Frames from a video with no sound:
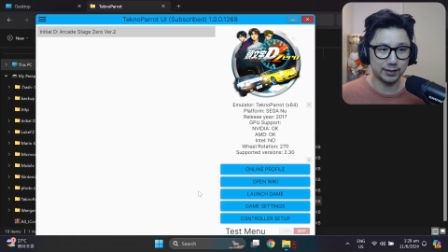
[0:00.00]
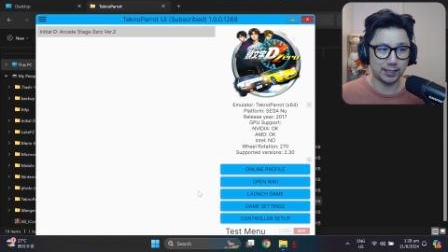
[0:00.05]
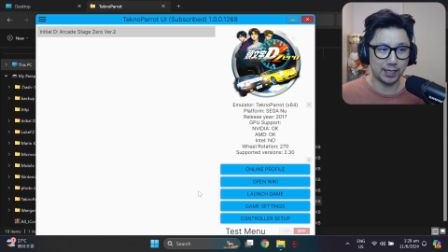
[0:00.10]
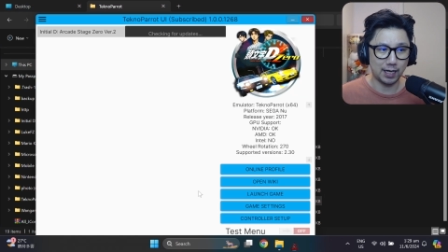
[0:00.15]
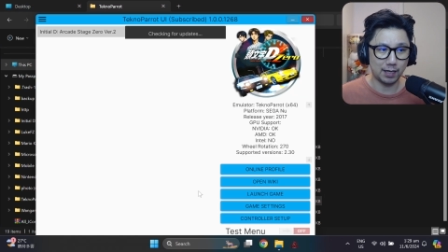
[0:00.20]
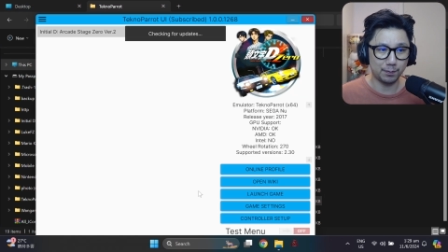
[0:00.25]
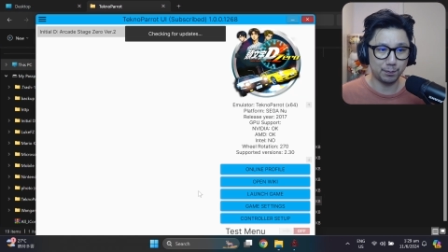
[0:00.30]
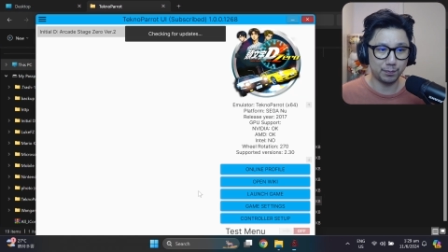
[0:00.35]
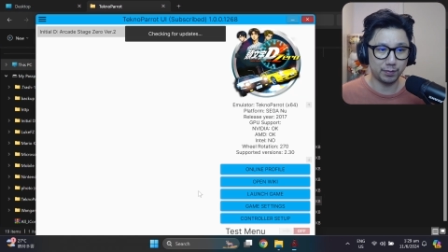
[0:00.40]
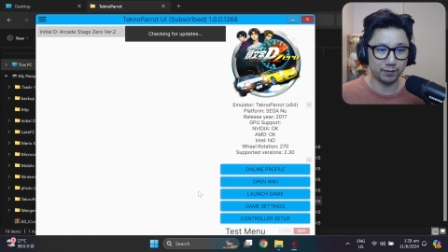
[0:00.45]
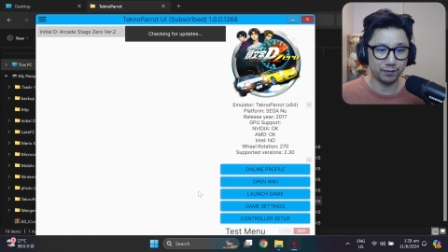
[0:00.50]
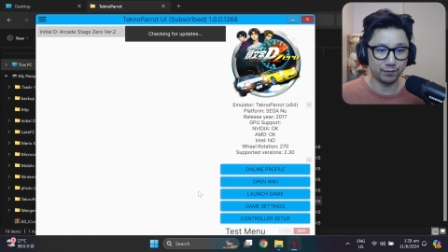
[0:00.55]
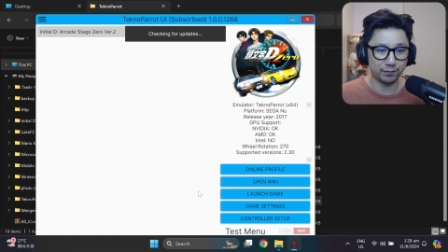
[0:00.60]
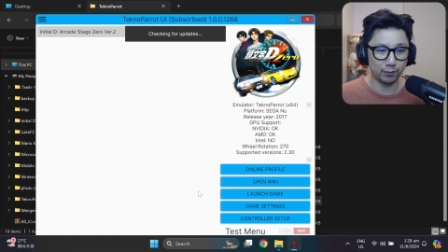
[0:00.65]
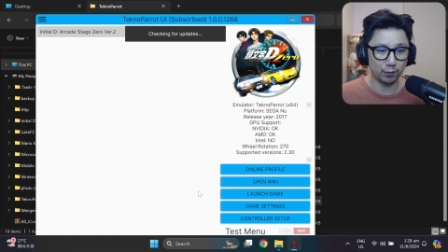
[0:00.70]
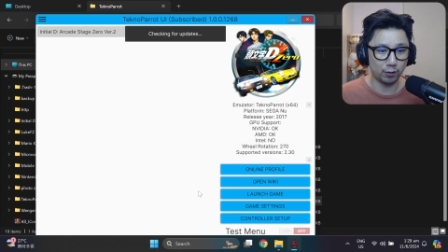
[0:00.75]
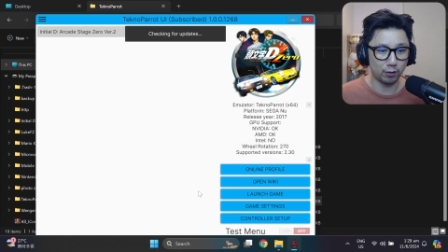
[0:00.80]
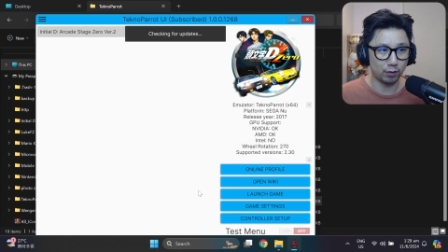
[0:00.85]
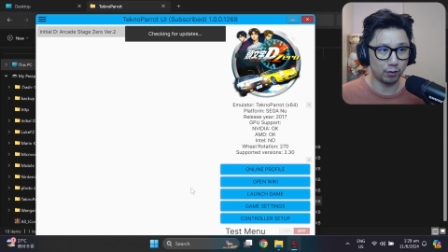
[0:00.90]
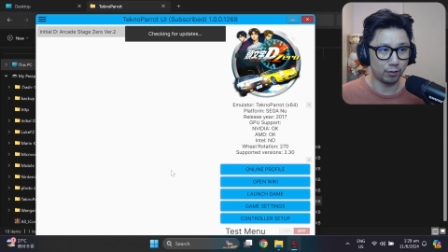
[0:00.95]
out
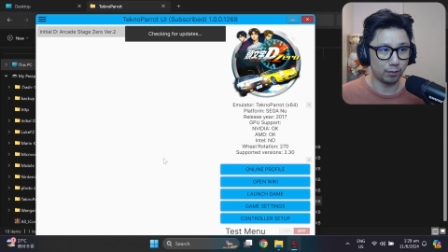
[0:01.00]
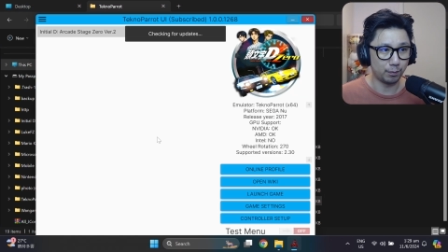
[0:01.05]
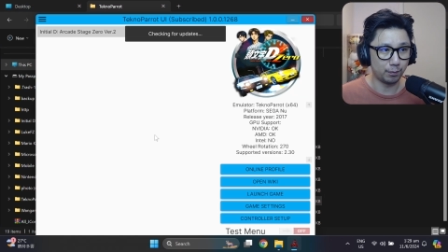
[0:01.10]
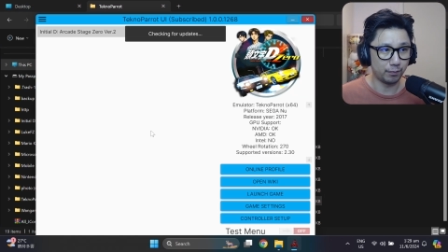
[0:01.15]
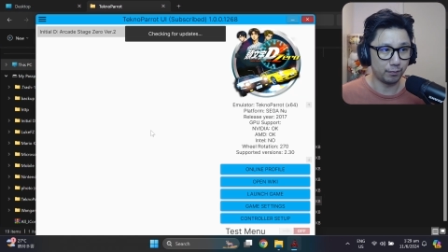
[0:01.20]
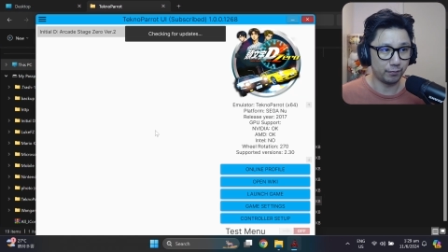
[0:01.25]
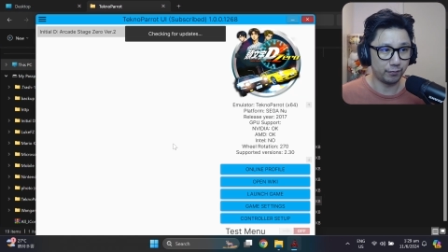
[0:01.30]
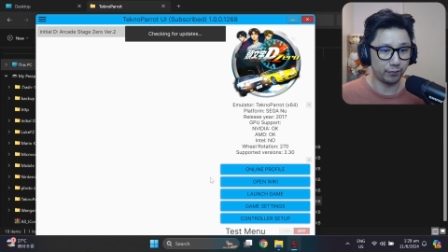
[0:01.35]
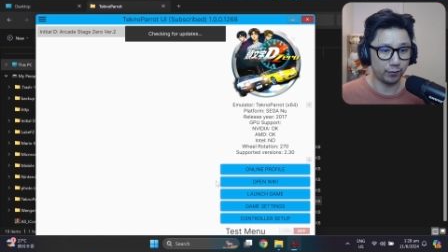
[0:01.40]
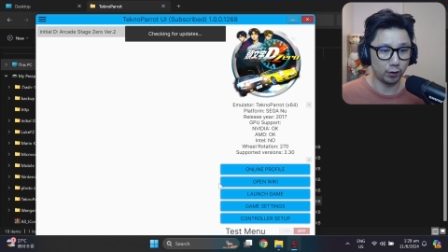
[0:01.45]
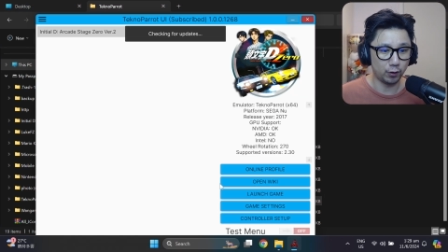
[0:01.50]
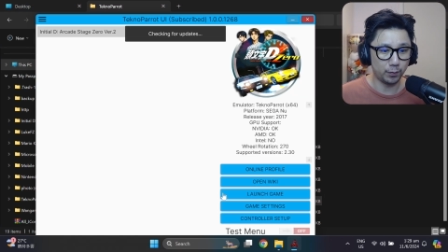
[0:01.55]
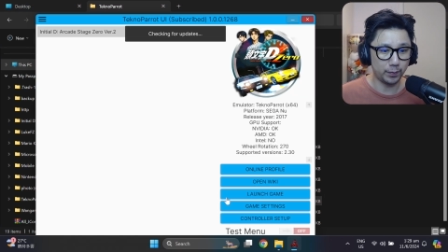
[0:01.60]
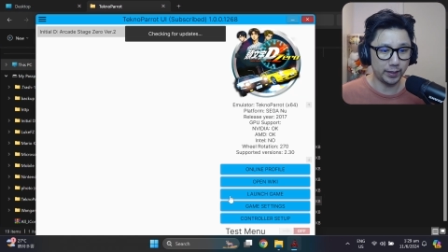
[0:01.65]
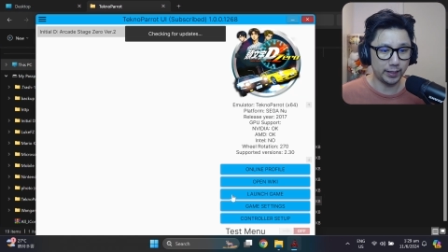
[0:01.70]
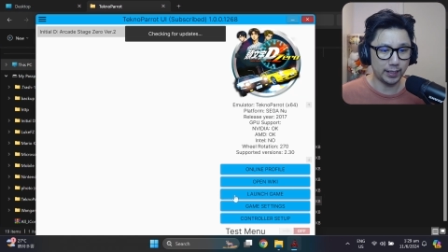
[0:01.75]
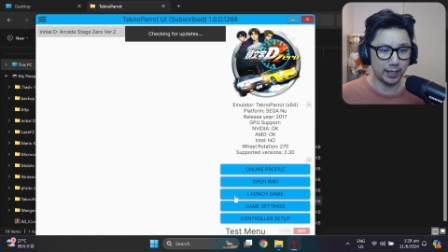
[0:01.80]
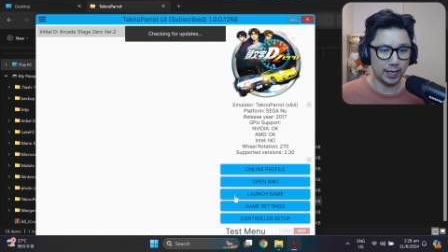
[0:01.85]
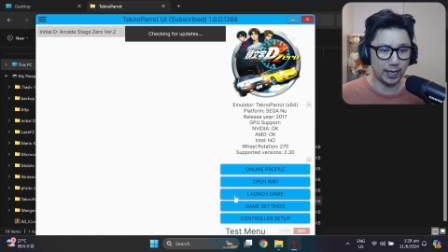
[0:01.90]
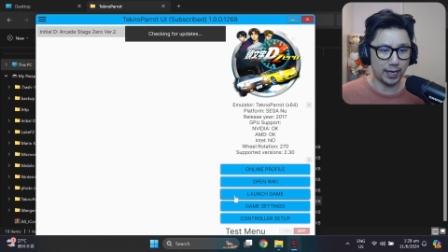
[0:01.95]
before
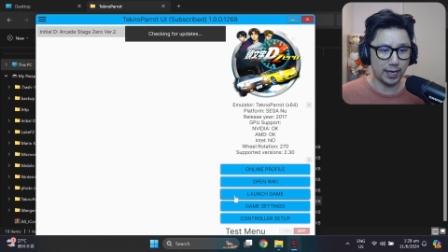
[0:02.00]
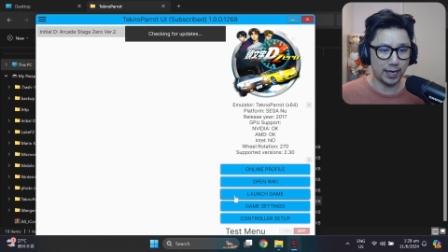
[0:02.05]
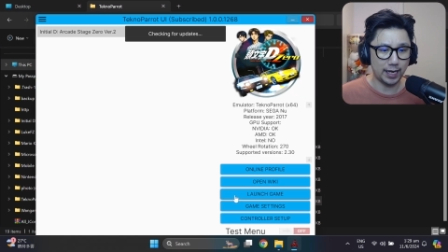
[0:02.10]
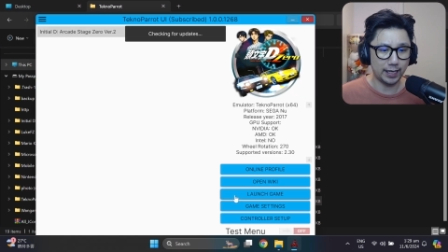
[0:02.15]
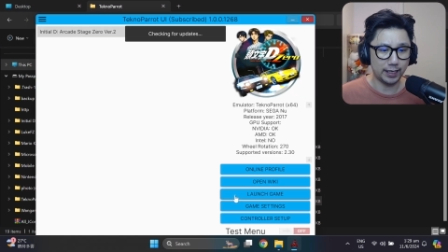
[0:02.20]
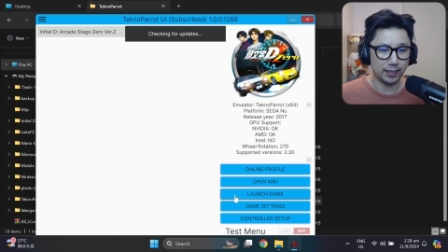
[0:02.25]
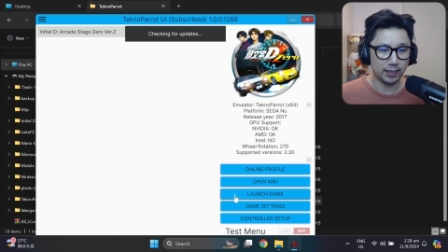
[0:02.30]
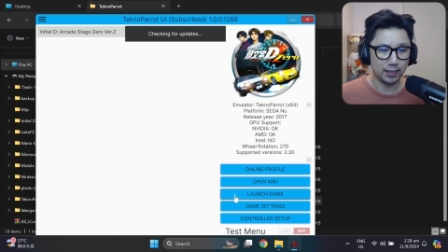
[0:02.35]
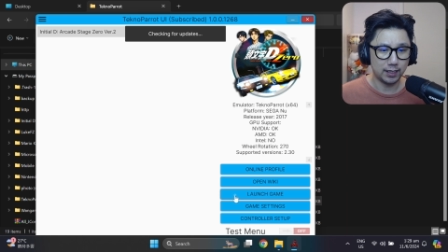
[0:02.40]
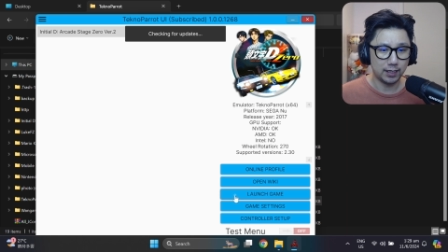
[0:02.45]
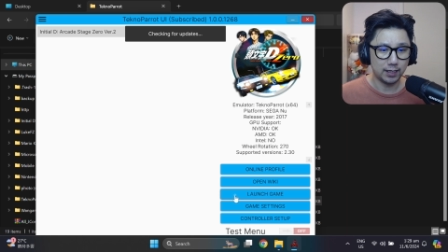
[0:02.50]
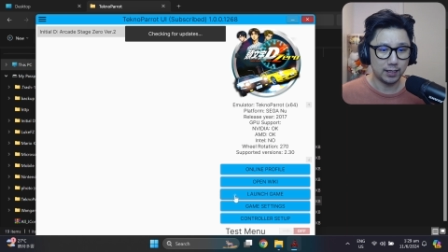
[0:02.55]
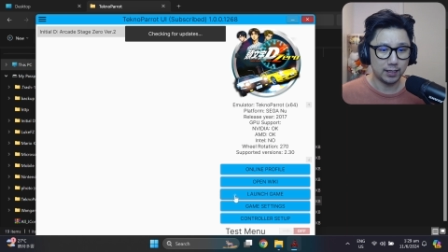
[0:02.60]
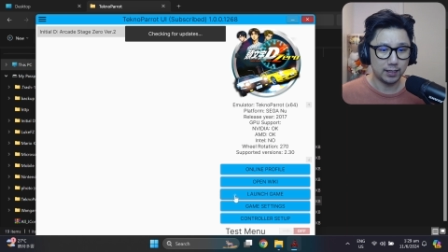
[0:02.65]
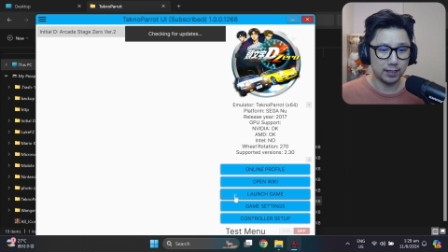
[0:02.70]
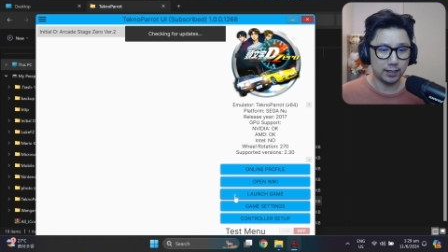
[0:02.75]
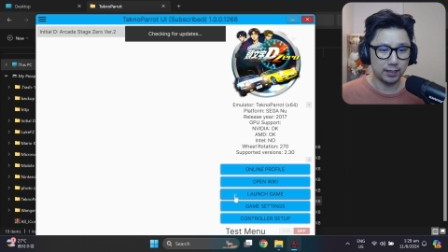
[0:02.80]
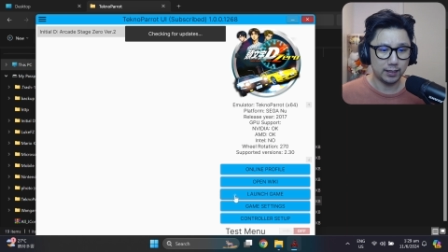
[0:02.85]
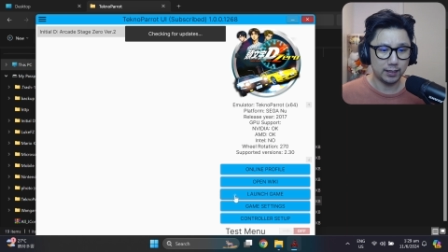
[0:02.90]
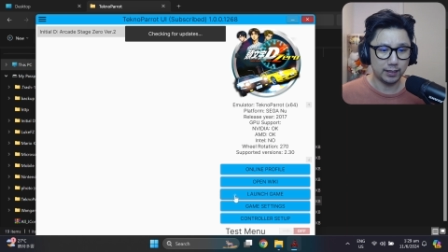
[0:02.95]
filming and
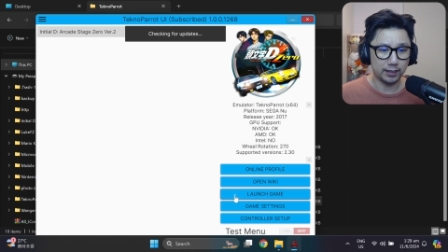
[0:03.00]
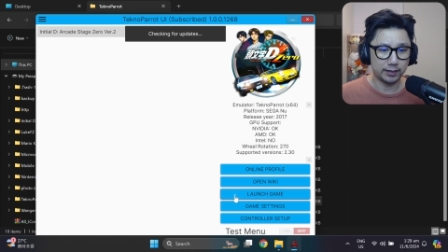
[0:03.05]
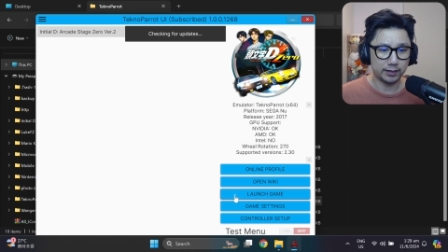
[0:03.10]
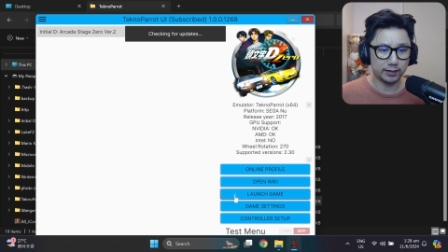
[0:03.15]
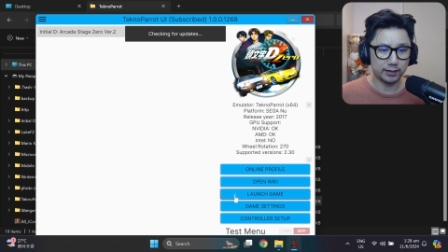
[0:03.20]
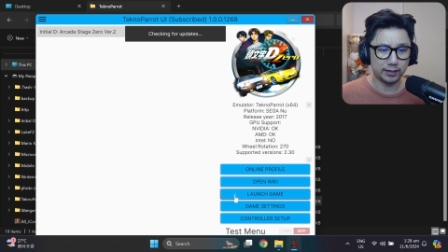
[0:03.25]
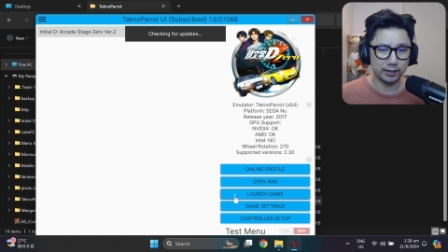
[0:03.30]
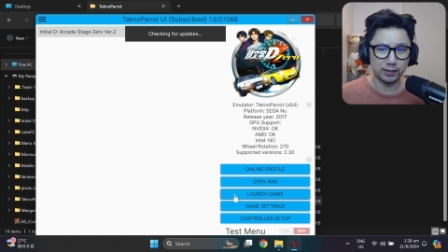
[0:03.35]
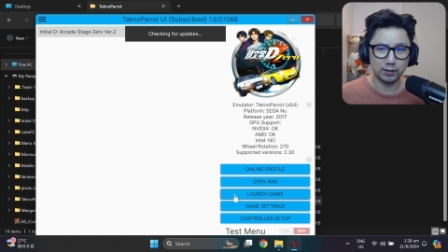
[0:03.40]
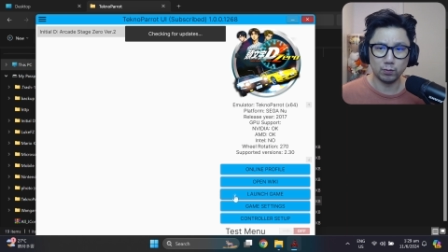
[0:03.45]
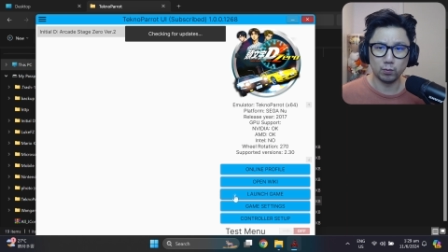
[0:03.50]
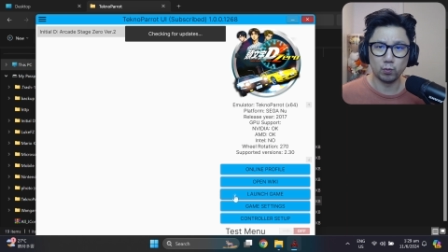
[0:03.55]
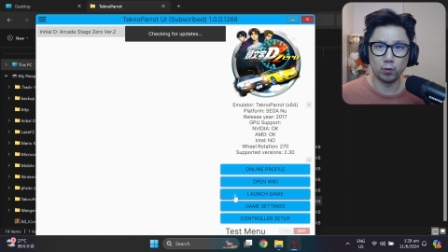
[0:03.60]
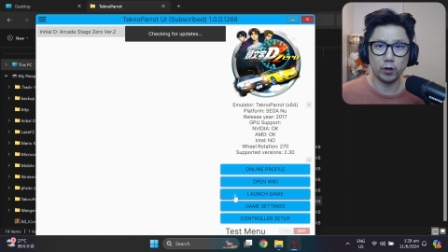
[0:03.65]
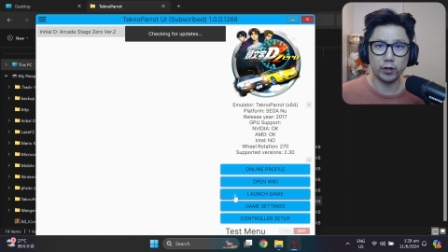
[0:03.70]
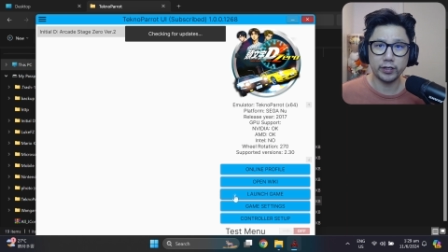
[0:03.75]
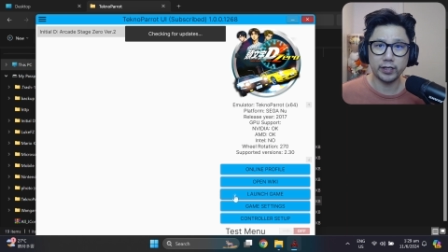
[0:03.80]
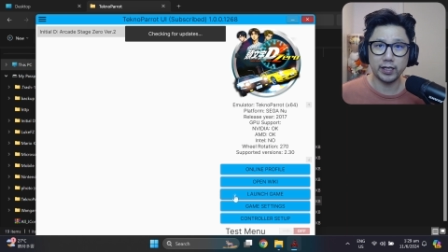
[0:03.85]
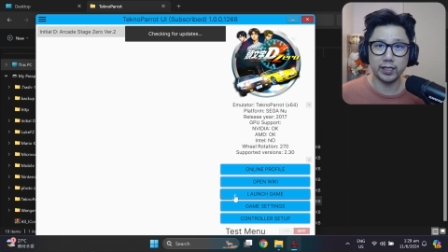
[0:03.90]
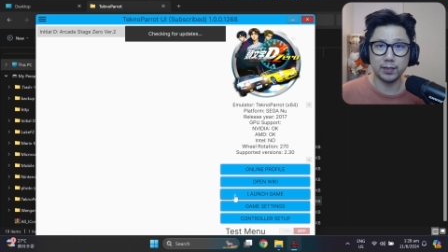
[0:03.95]
it didn't
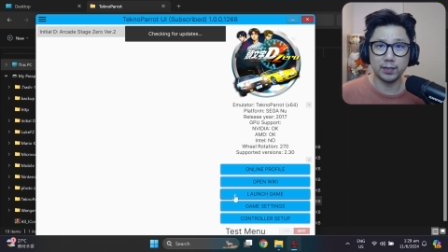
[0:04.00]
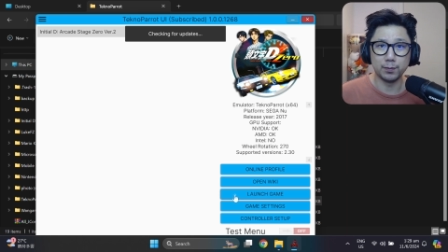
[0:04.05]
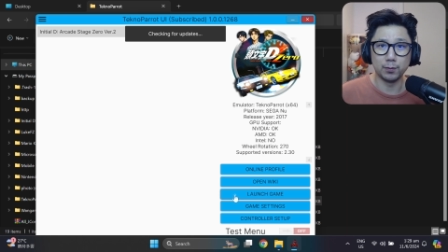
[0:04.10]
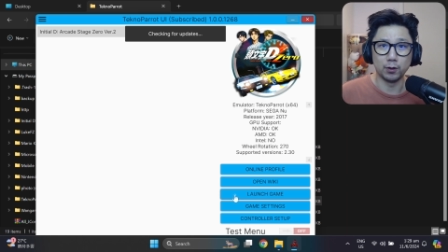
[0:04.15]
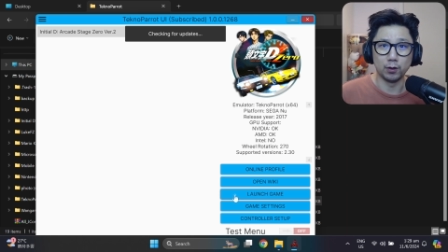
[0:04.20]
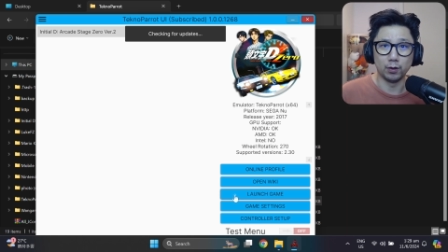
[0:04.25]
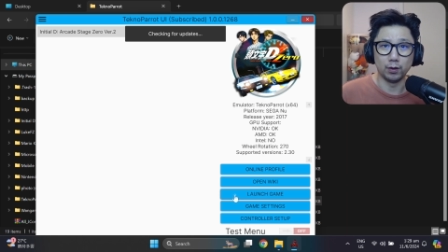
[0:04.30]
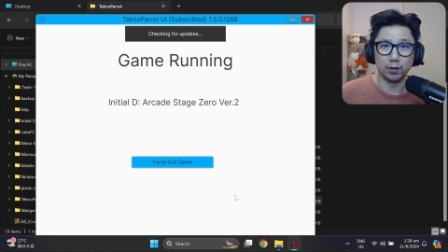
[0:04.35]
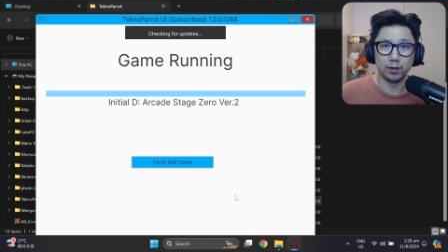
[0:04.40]
work anymore.